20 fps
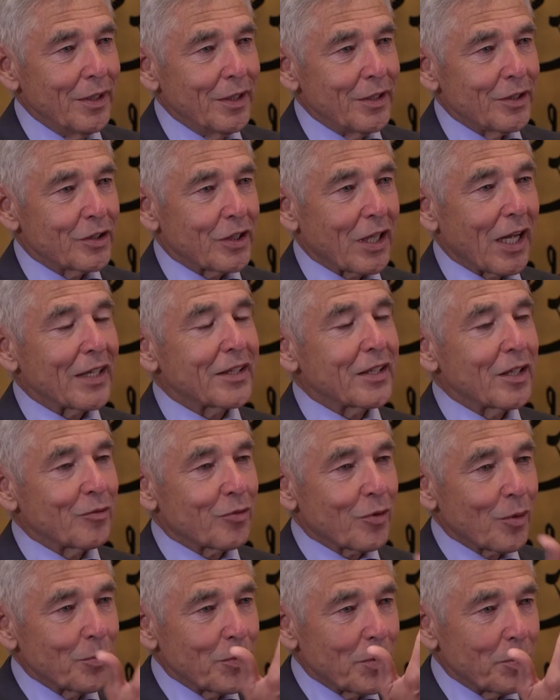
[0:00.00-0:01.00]
starting
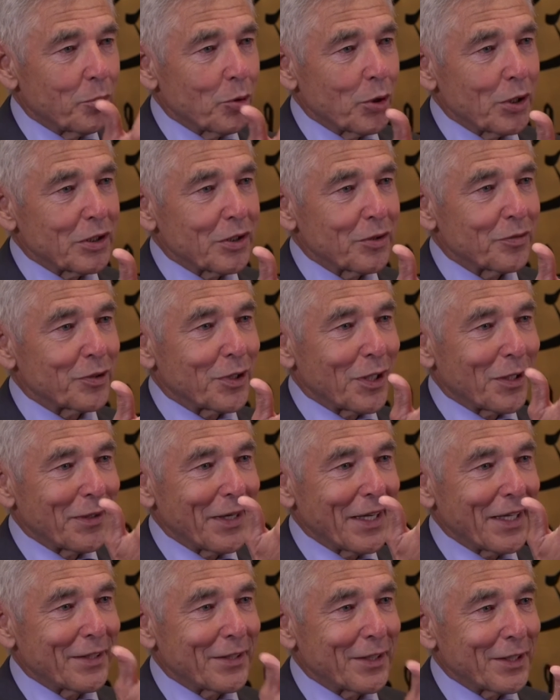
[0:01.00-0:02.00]
from the board of
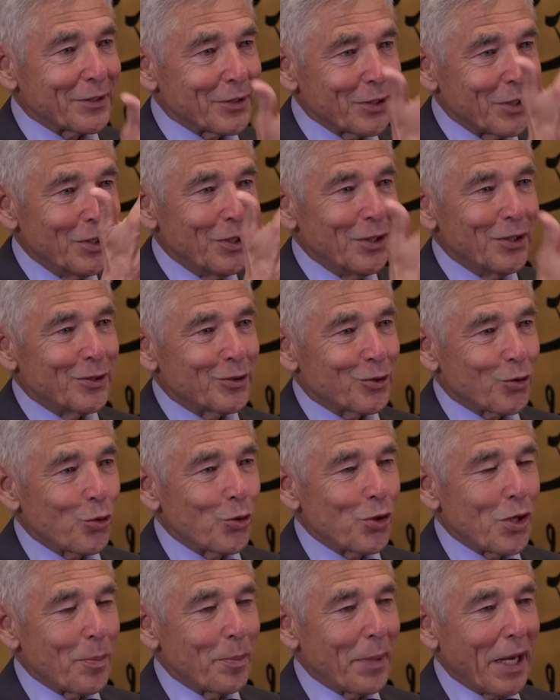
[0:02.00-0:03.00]
directors, through
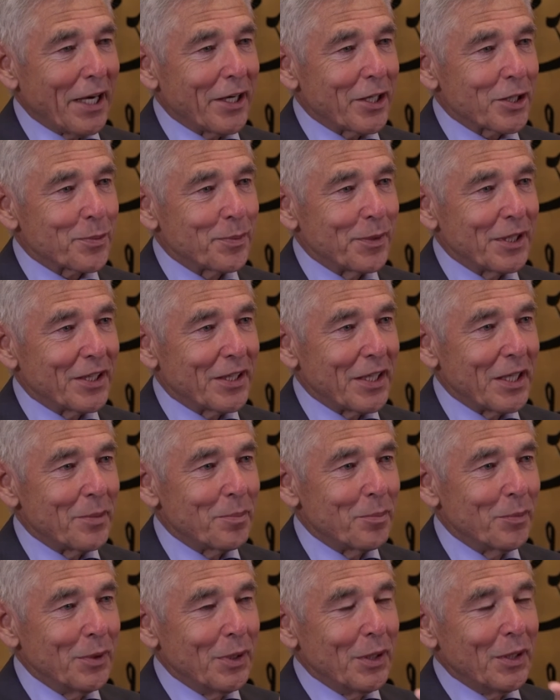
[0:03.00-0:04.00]
your management
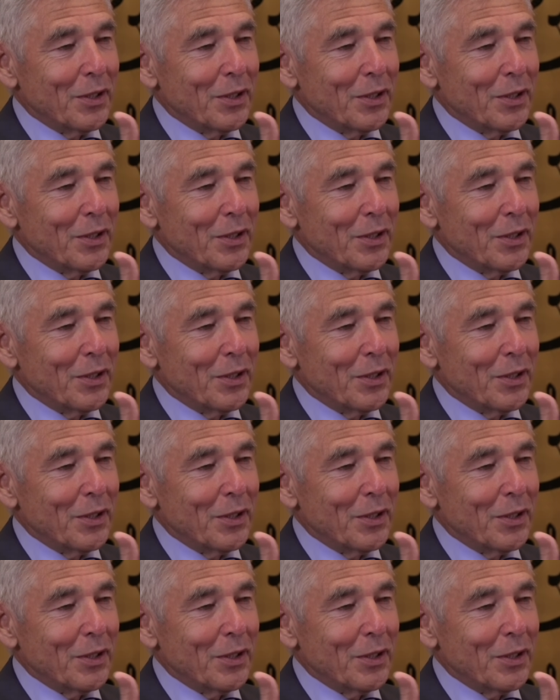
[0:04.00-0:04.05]
team,